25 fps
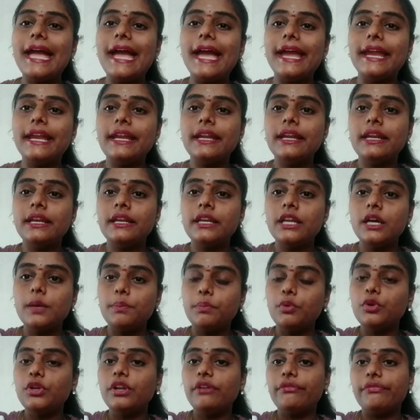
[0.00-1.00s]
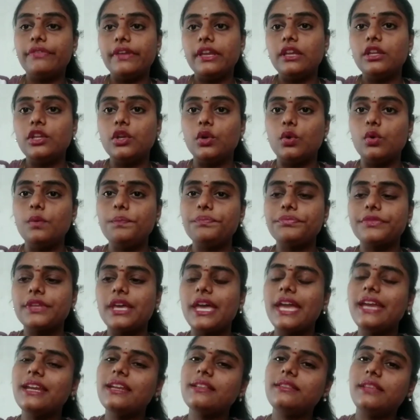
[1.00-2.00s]
and put a video,
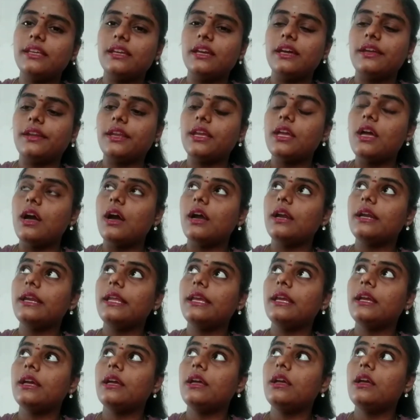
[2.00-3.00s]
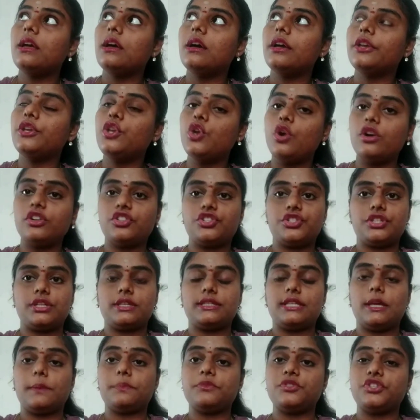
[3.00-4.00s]
anything regarding your
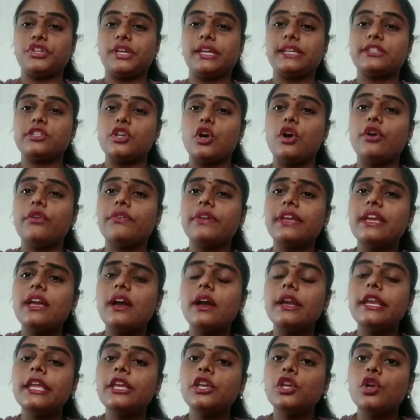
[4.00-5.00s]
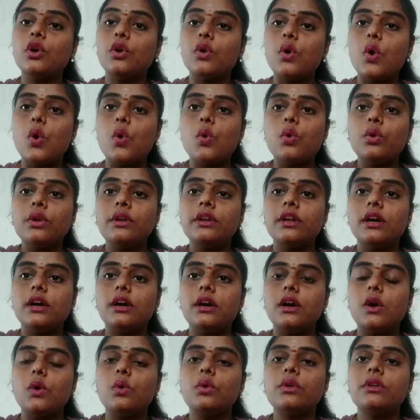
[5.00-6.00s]
subject or regarding your
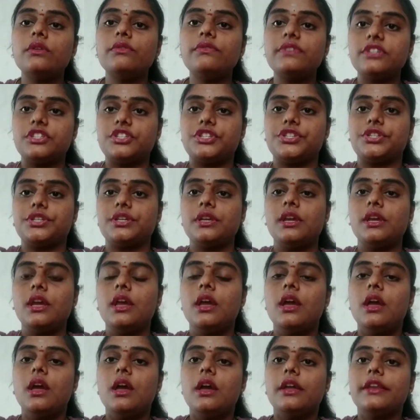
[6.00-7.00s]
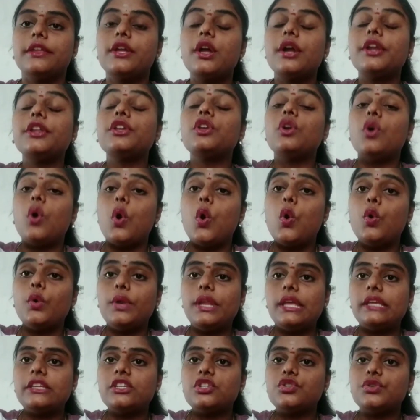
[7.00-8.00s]
own wish, regarding your
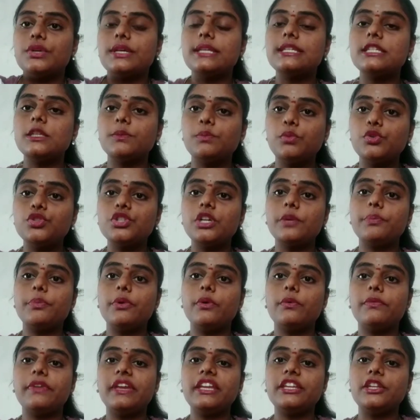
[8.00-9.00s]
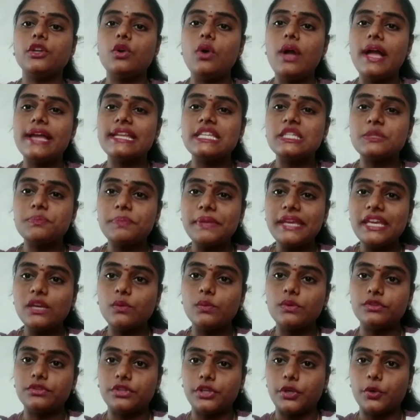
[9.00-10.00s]
own interest. Put up a video and speak
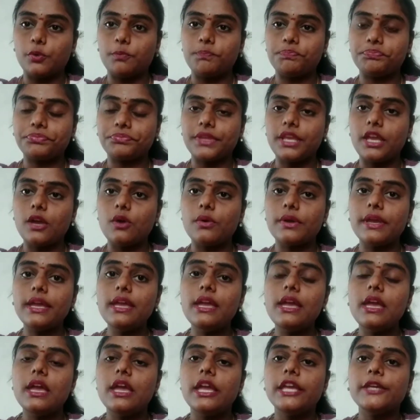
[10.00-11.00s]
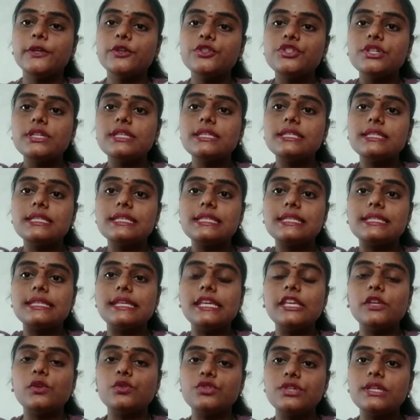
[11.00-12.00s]
with you. Okay,
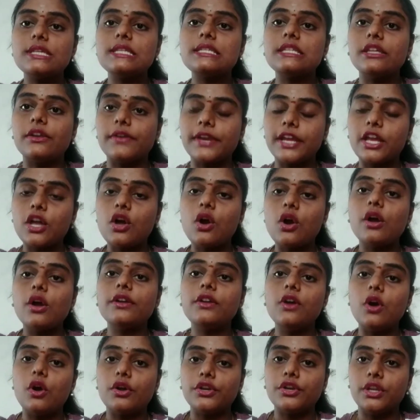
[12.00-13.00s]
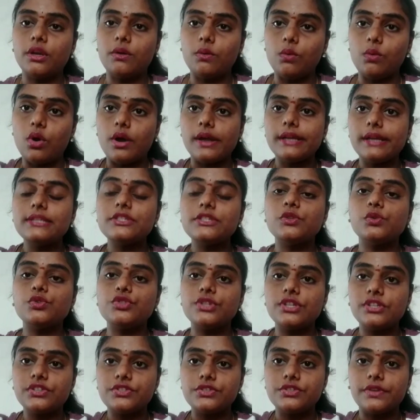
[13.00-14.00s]
you just record on your voice, you
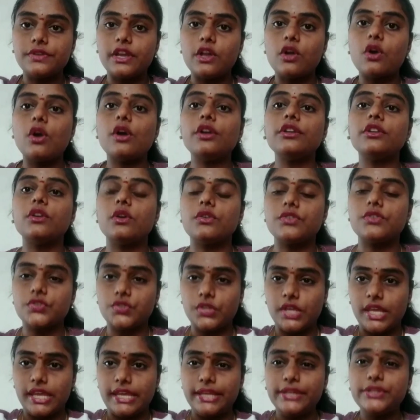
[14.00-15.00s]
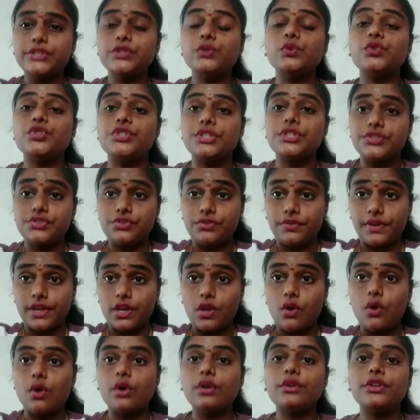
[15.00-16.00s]
just record your sayings, you just
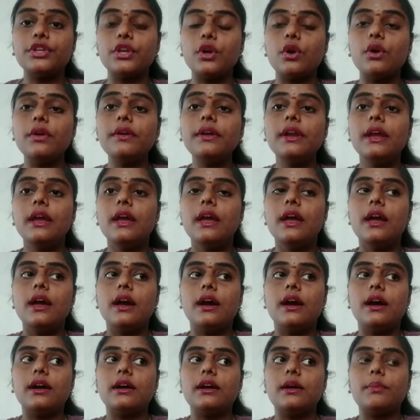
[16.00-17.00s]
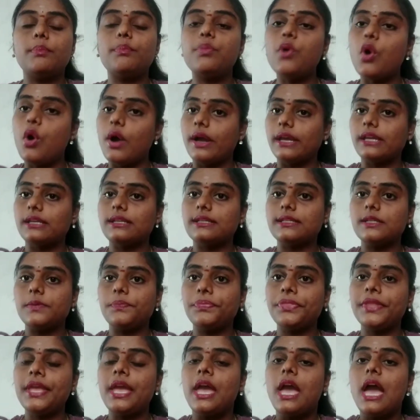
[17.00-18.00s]
record your points,
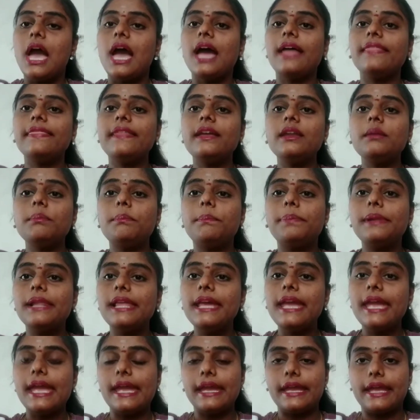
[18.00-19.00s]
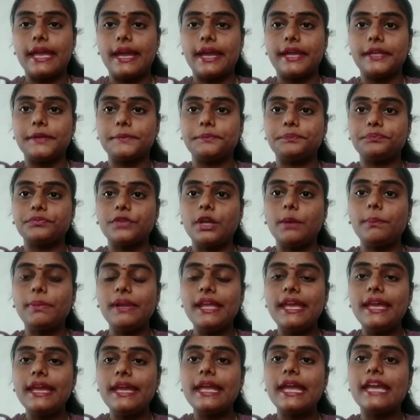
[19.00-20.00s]
and then play
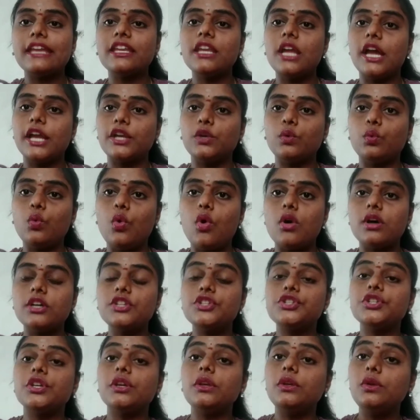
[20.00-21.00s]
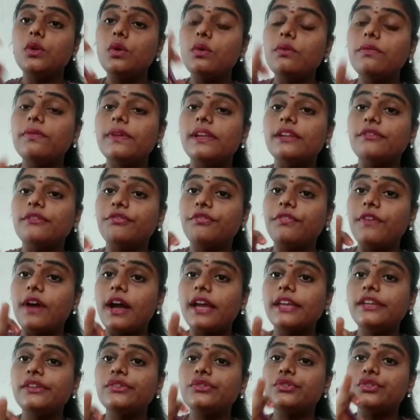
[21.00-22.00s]
again and watch. You will
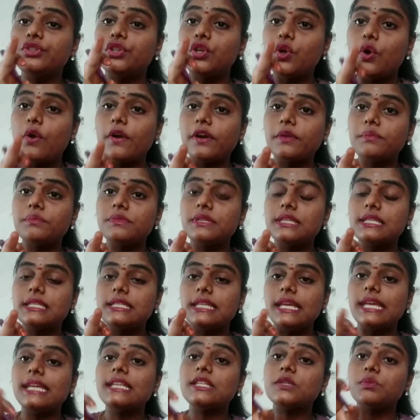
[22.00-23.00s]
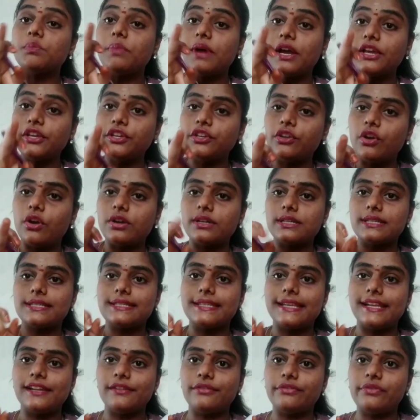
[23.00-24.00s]
find your mistakes by
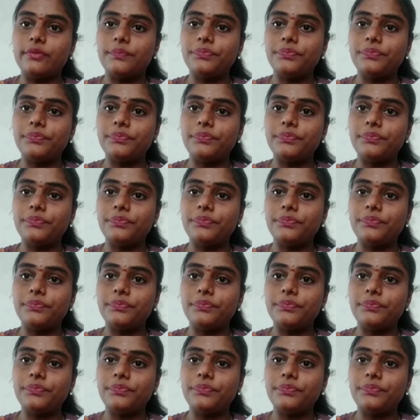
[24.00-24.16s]
yourself.